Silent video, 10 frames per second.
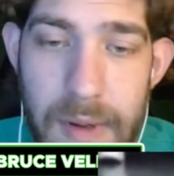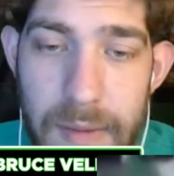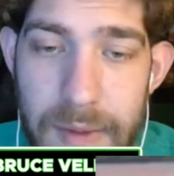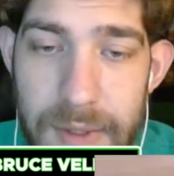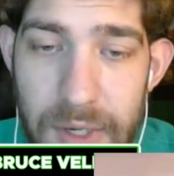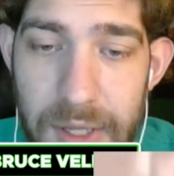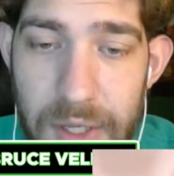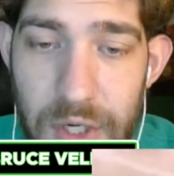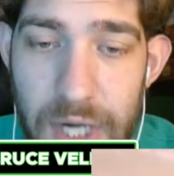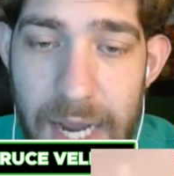Let's look at the
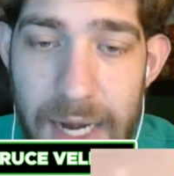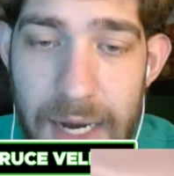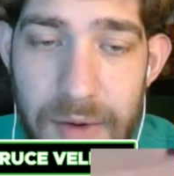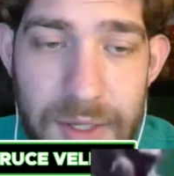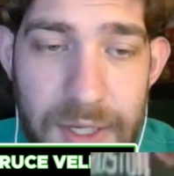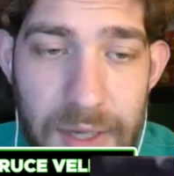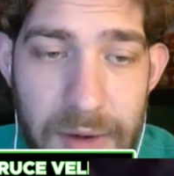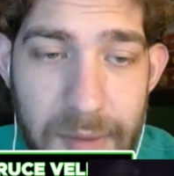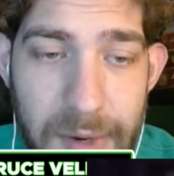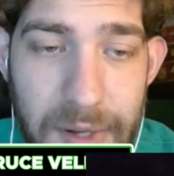chat here. Let's see what
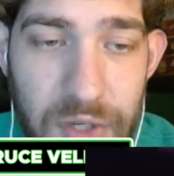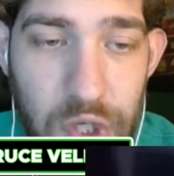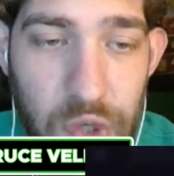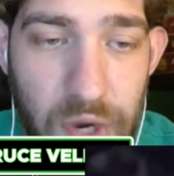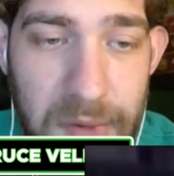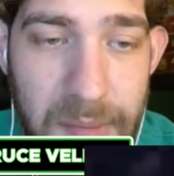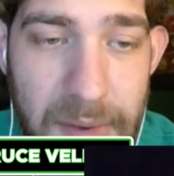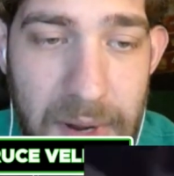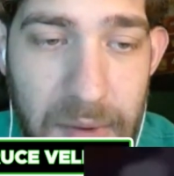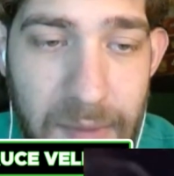everybody's screaming
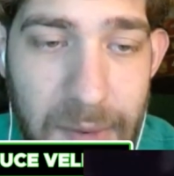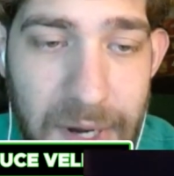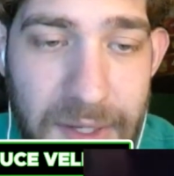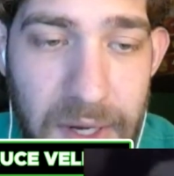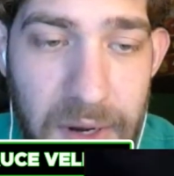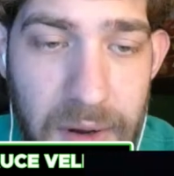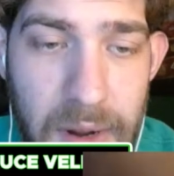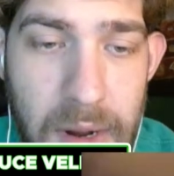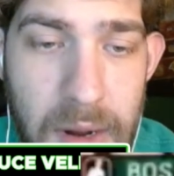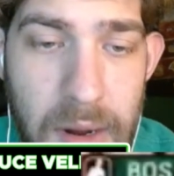about. Everybody's here.
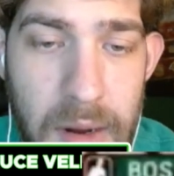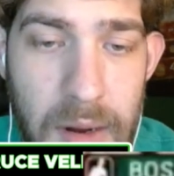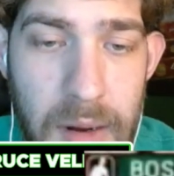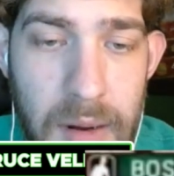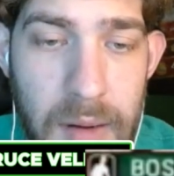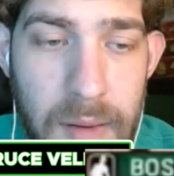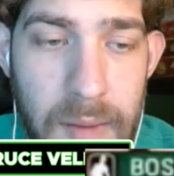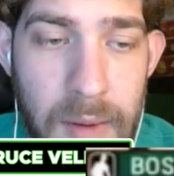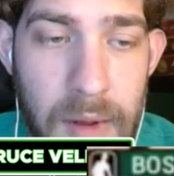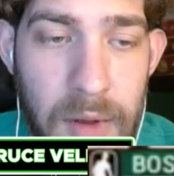
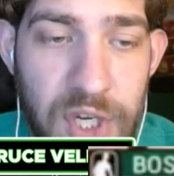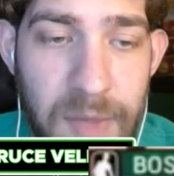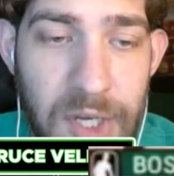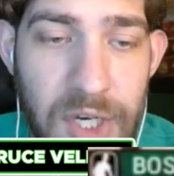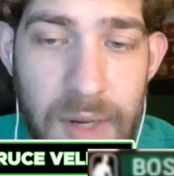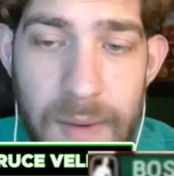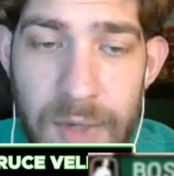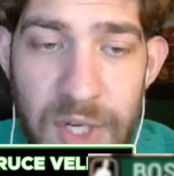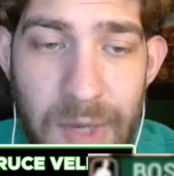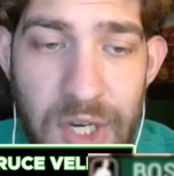Jimmy J-
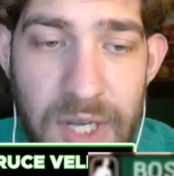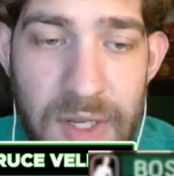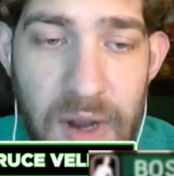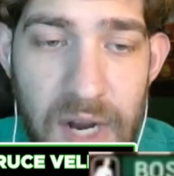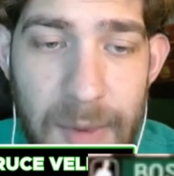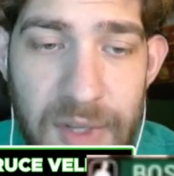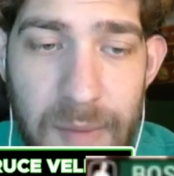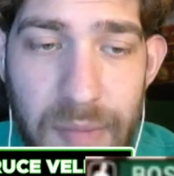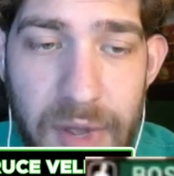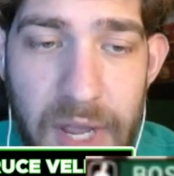Jimmy J's talking about
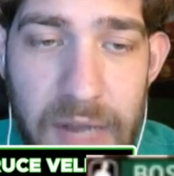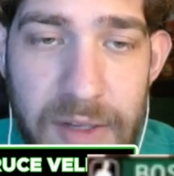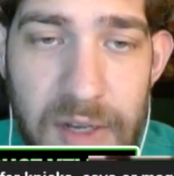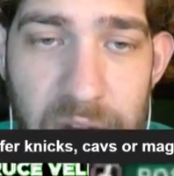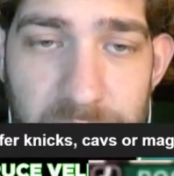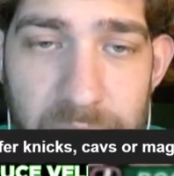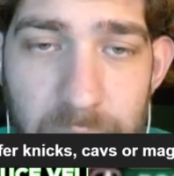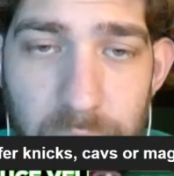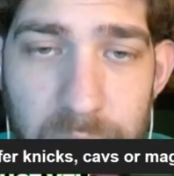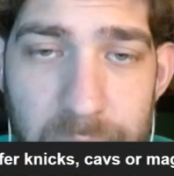some playoffs. Tough
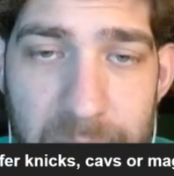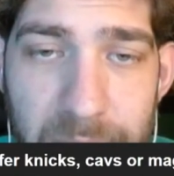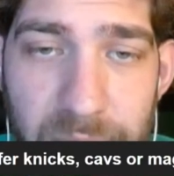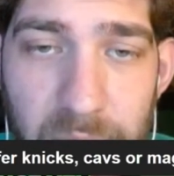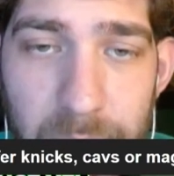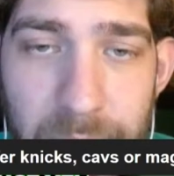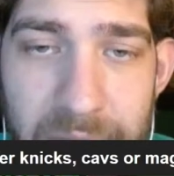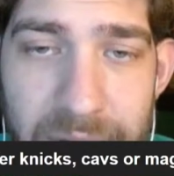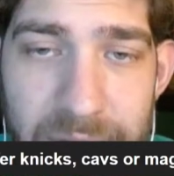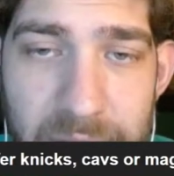round one, but I prefer
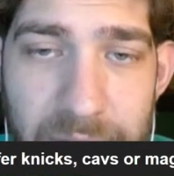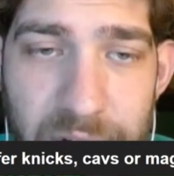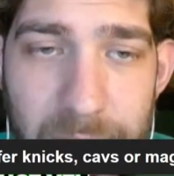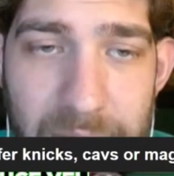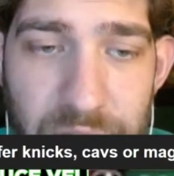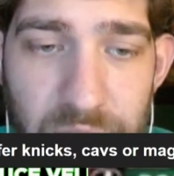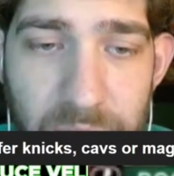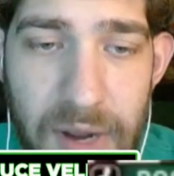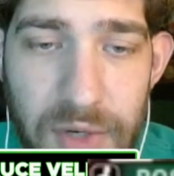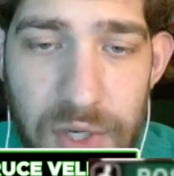Knicks, Cavs, or Magic
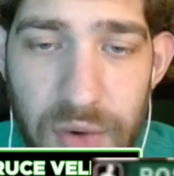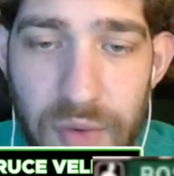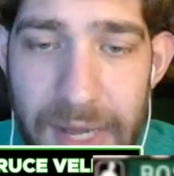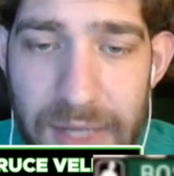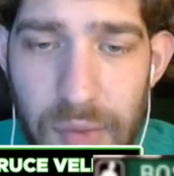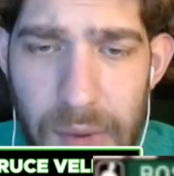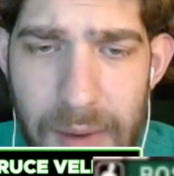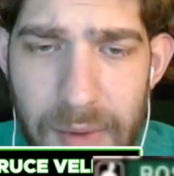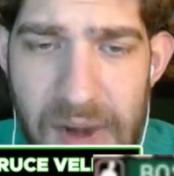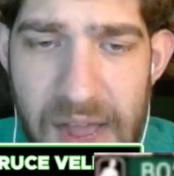round two. That's who I
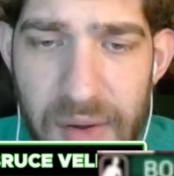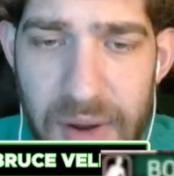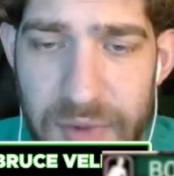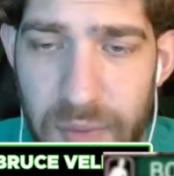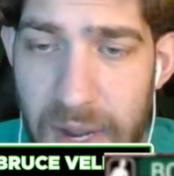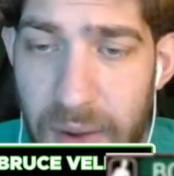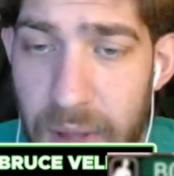would rather as well.